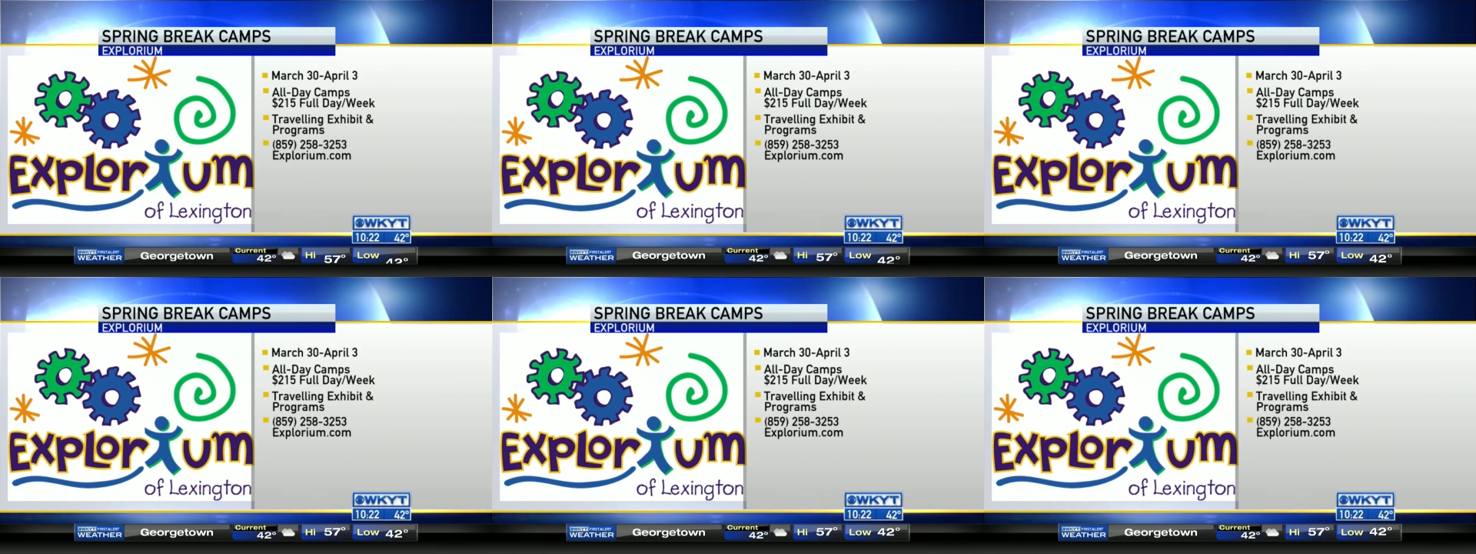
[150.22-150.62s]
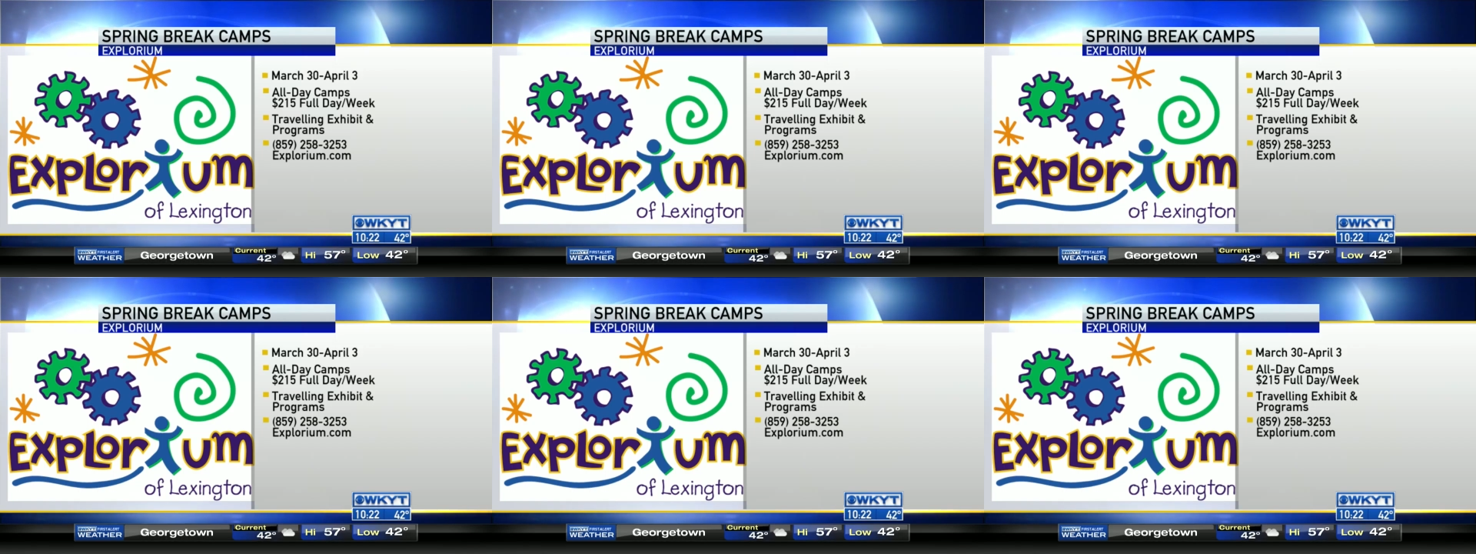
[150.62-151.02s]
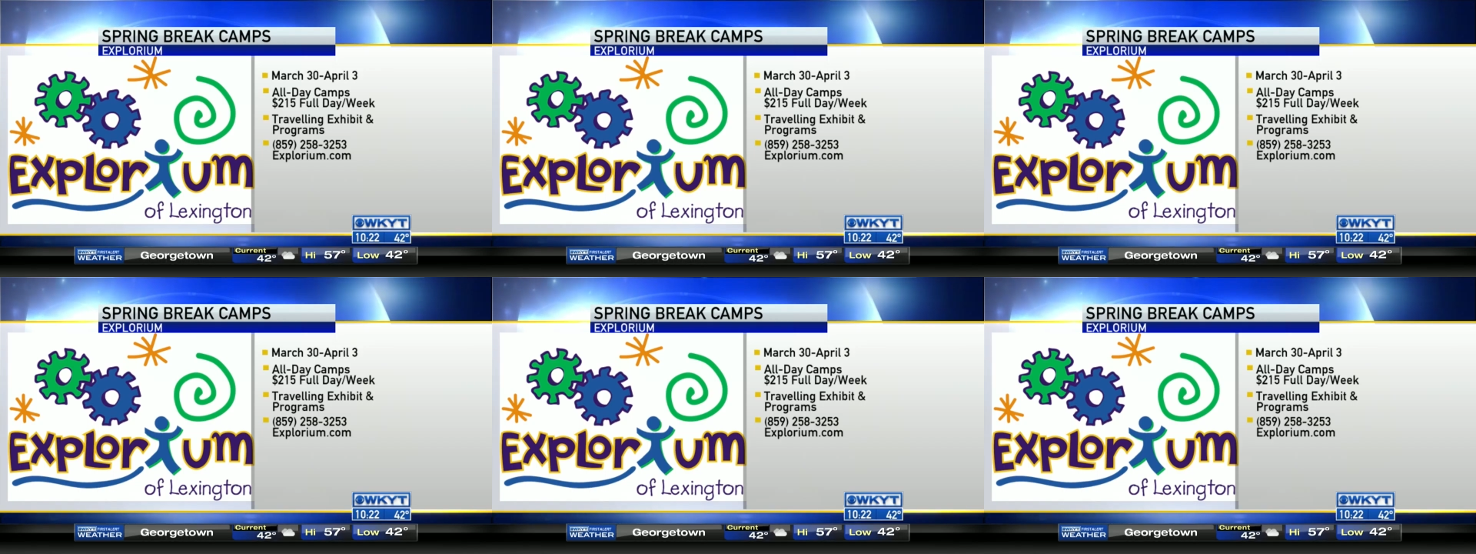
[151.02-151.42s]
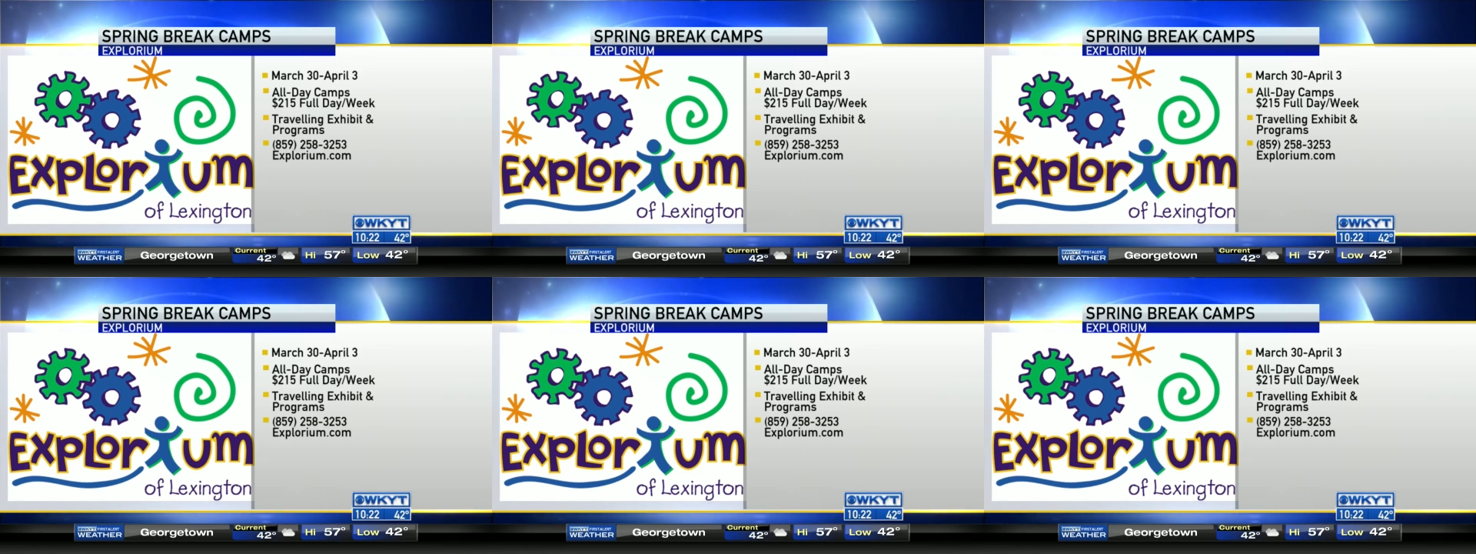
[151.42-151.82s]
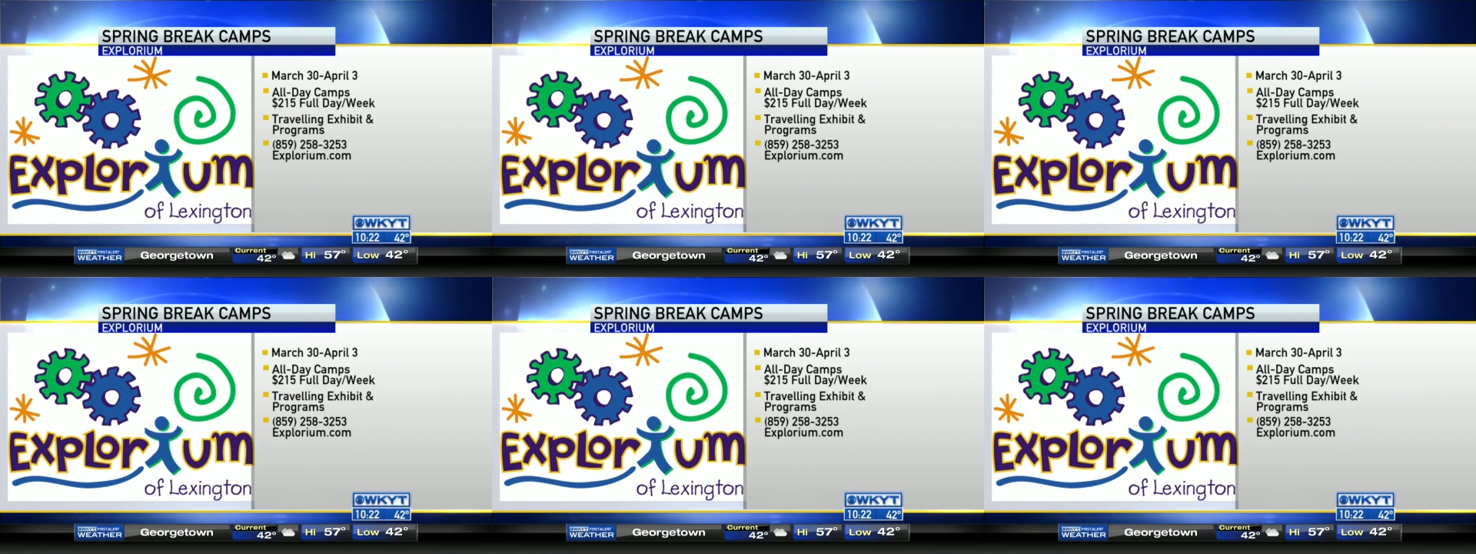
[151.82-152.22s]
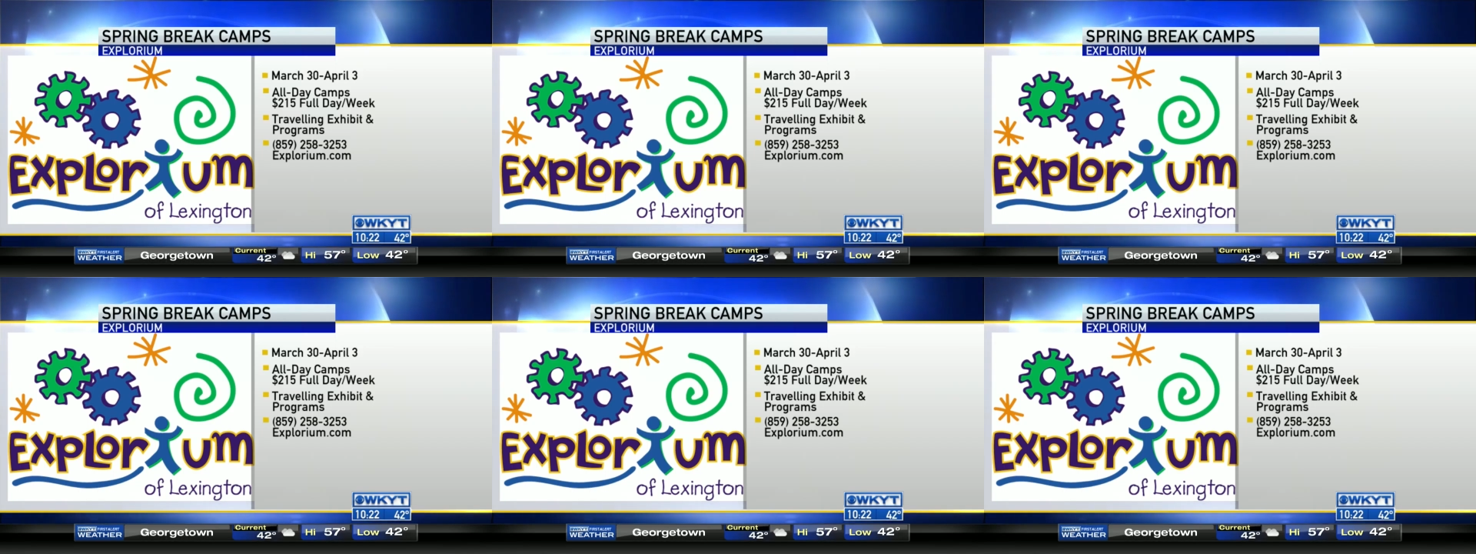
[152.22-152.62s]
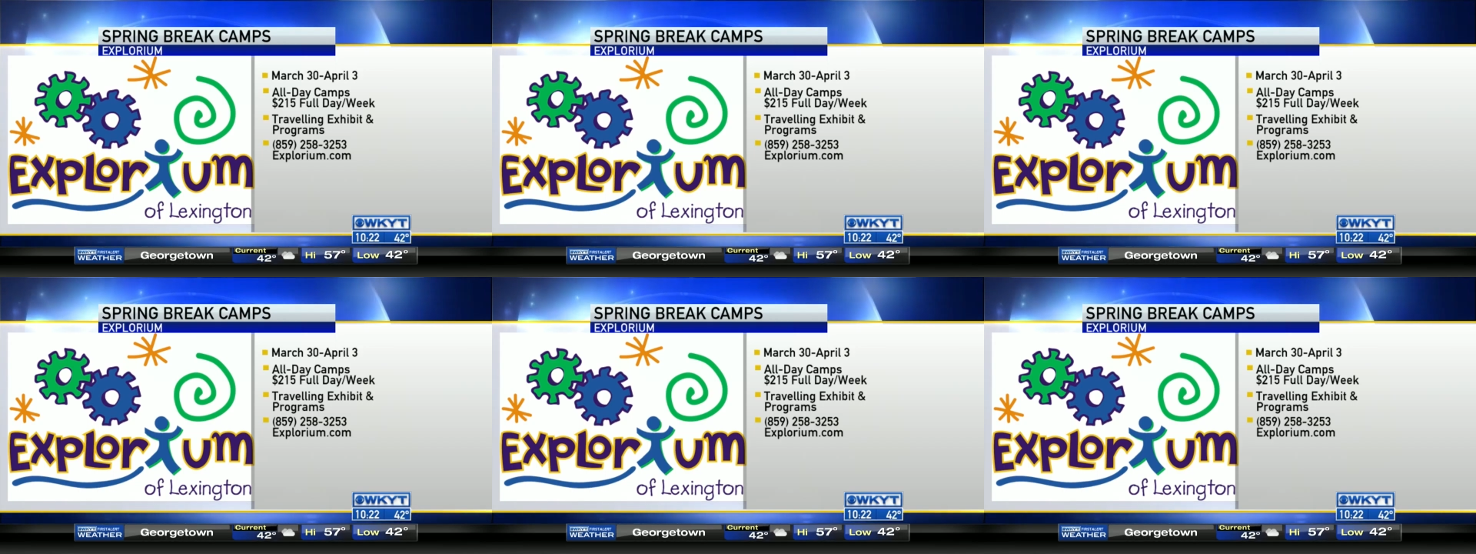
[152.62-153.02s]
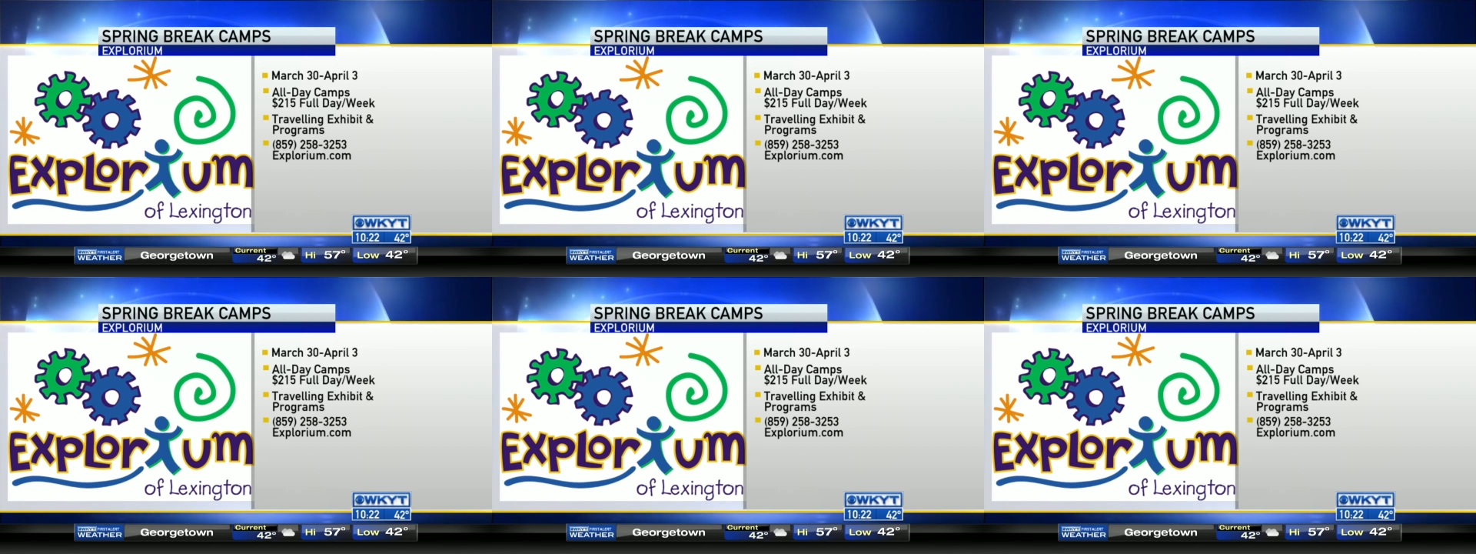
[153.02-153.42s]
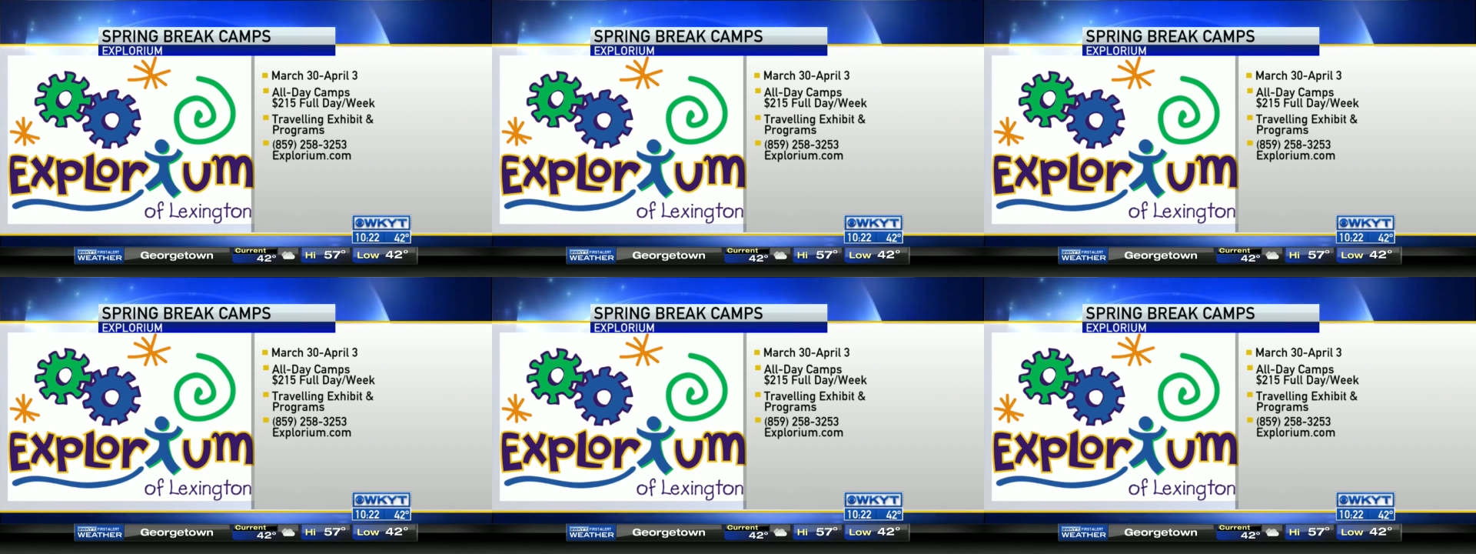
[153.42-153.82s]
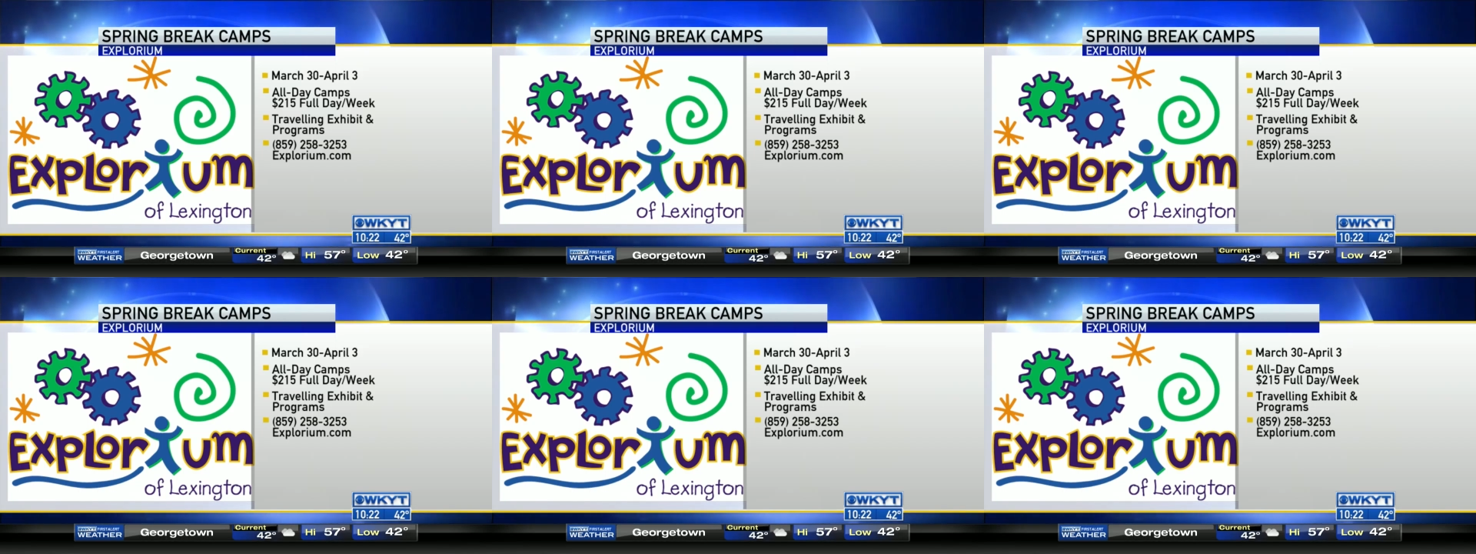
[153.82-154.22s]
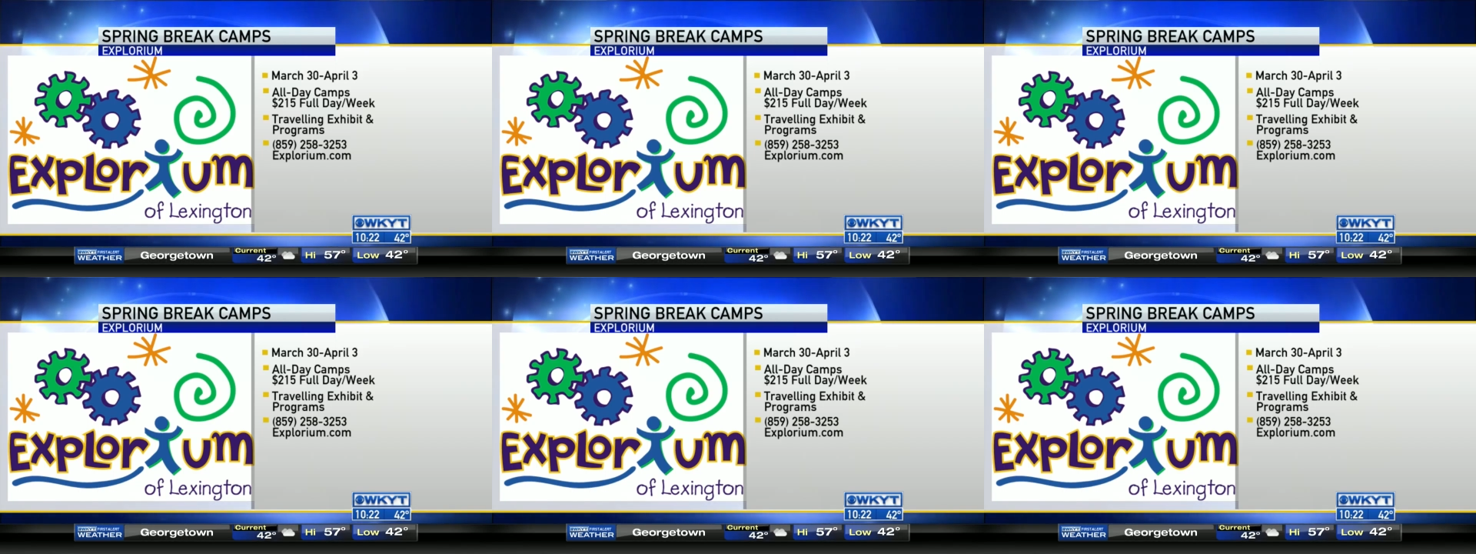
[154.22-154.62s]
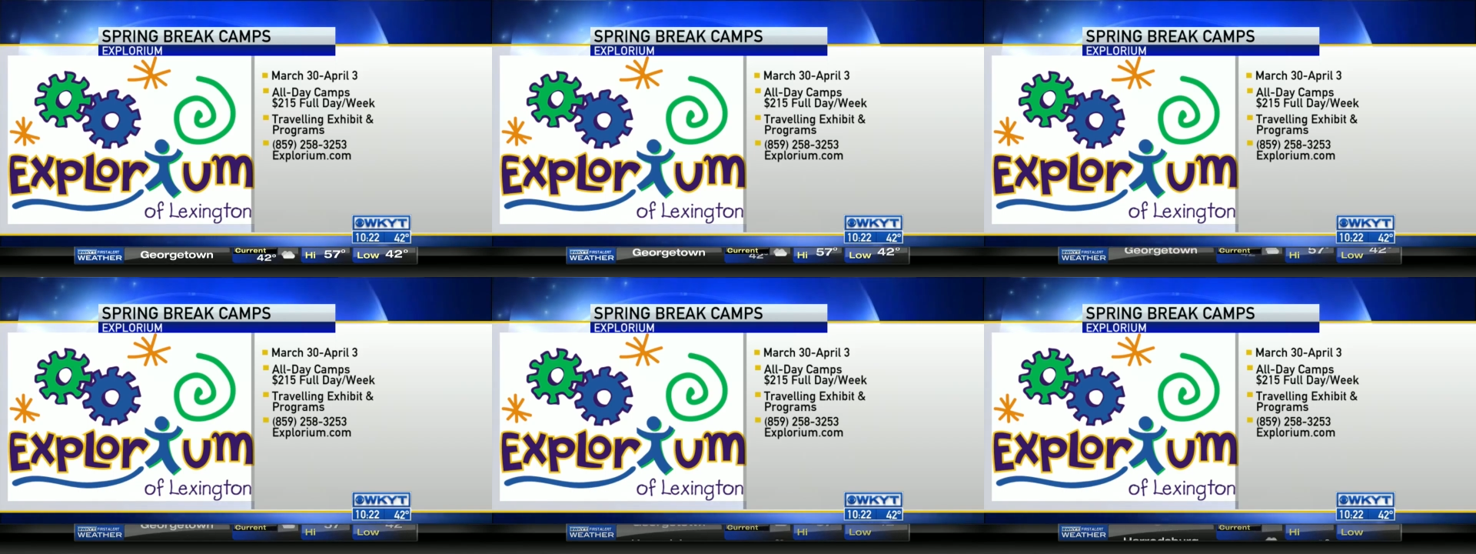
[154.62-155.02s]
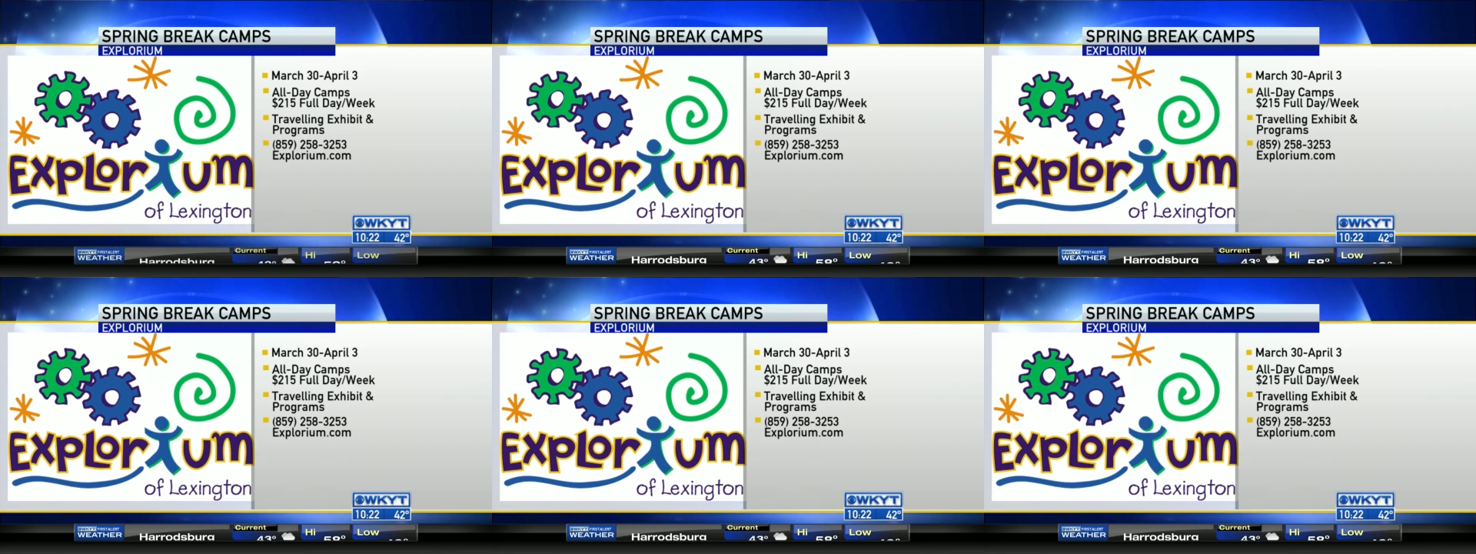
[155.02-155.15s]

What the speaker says: Nobody's mouth can be seen.